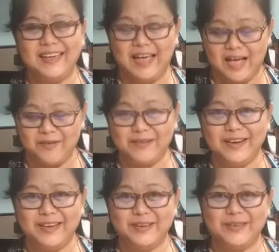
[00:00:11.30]
how are
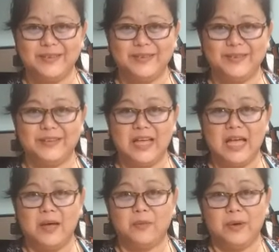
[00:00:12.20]
you?
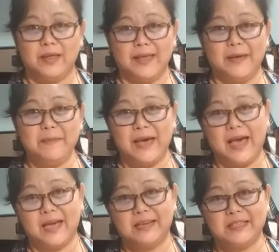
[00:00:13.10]
Well, I'm
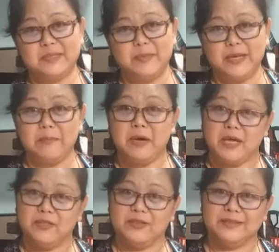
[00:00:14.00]
back. It's been a
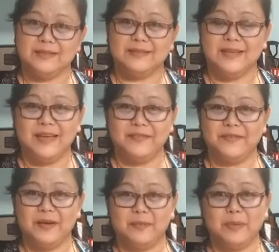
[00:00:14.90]
month since I've
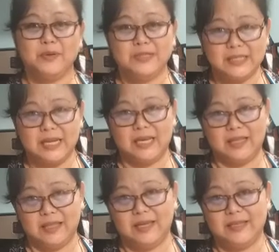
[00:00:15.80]
posted
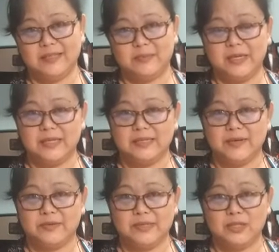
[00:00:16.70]
anything. It's because I
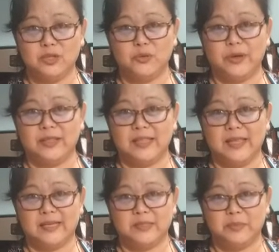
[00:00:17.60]
was enjoying the
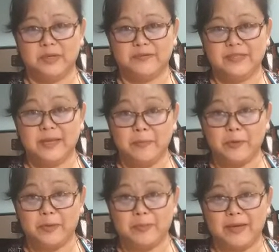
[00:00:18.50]
last bit of summer
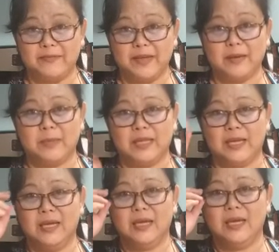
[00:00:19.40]
with my family,